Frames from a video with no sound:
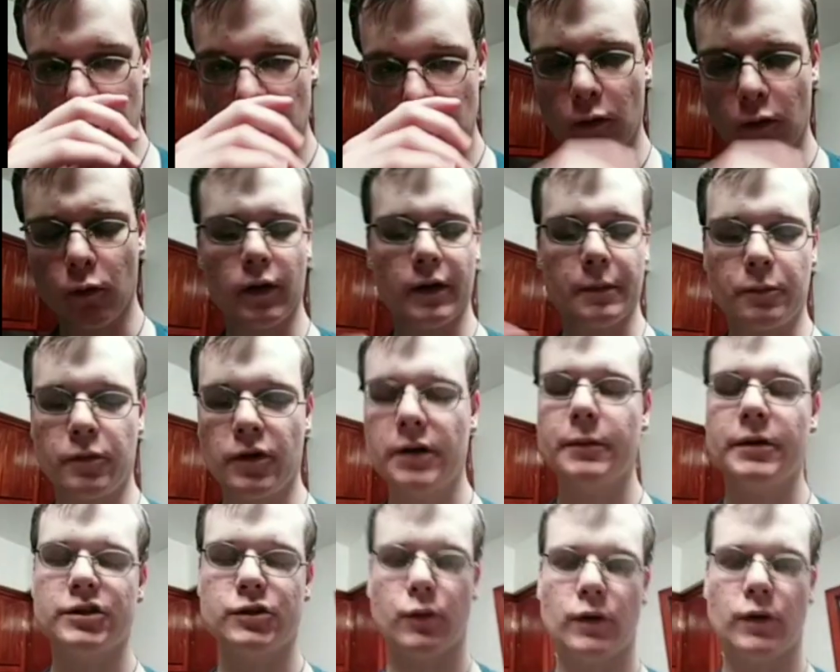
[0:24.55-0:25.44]
What, pretty
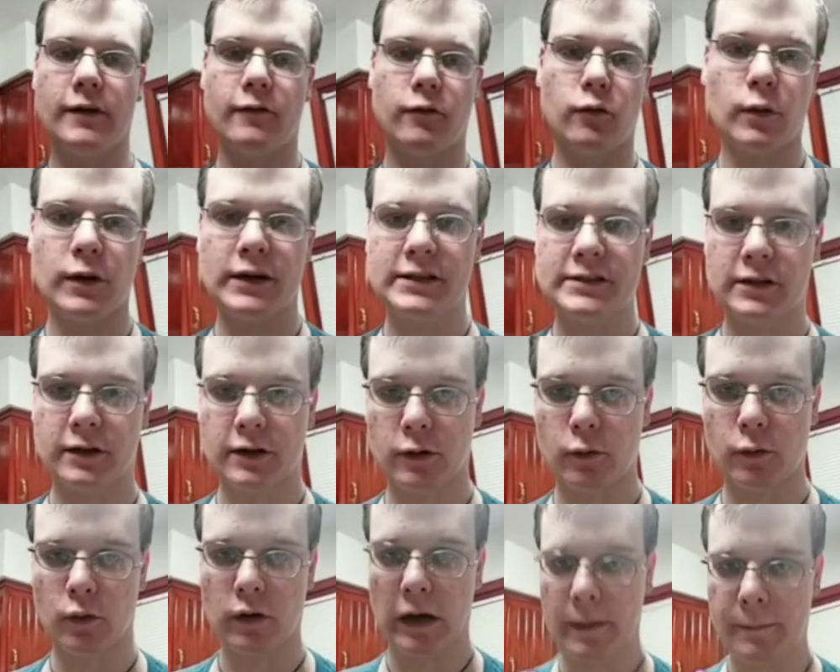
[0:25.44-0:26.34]
much whatever wrestler you
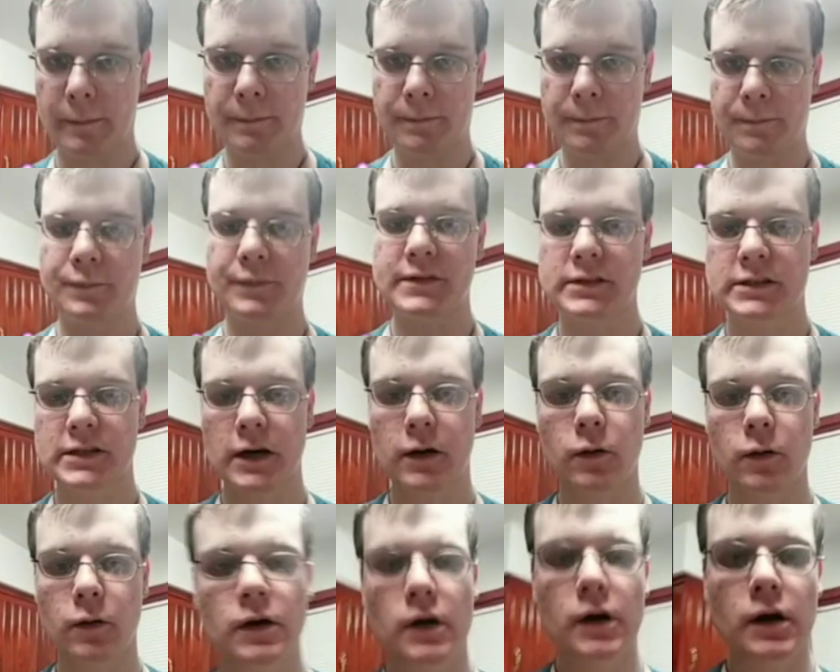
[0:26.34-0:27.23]
want. So
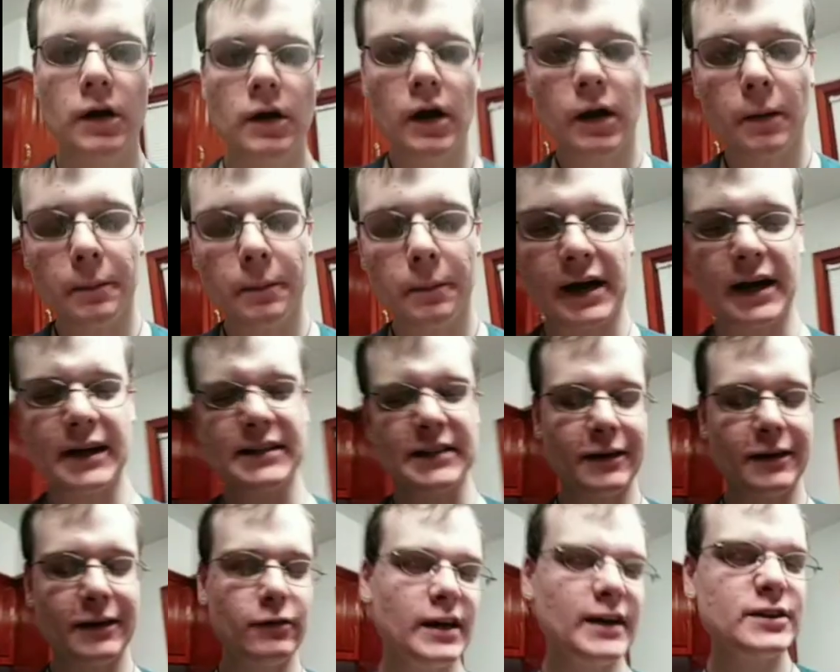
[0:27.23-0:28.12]
but guys,
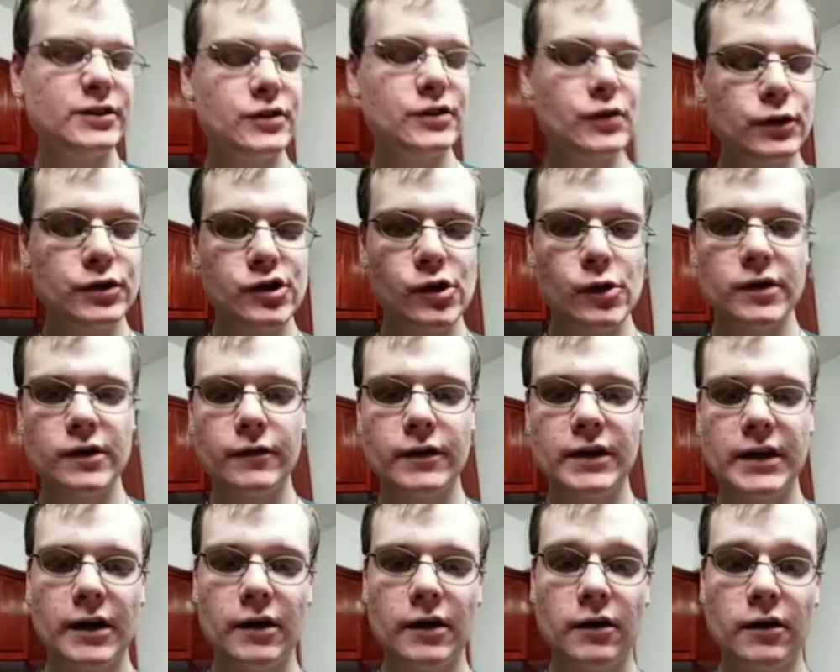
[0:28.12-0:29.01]
if you guys do enjoy the
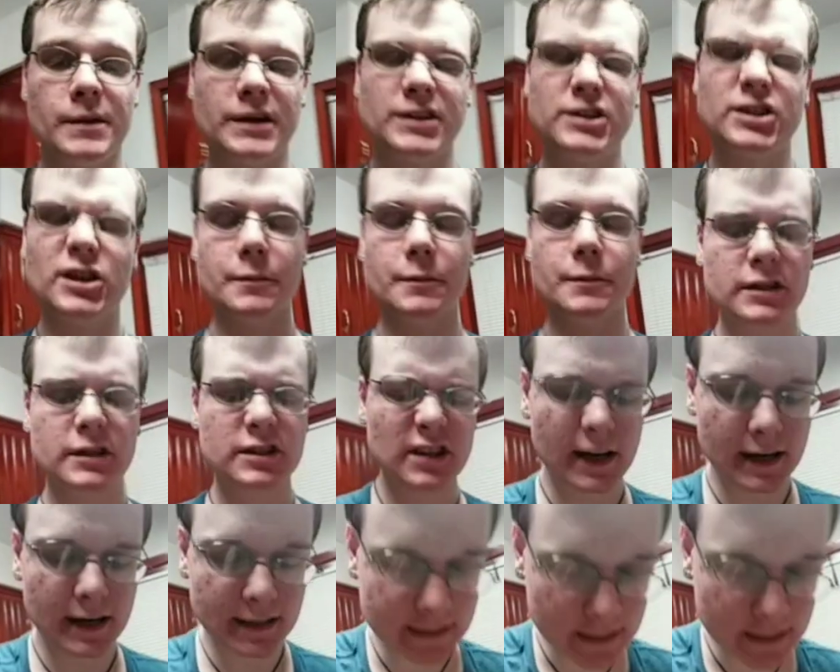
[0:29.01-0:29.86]
video, make sure make sure you guys uh,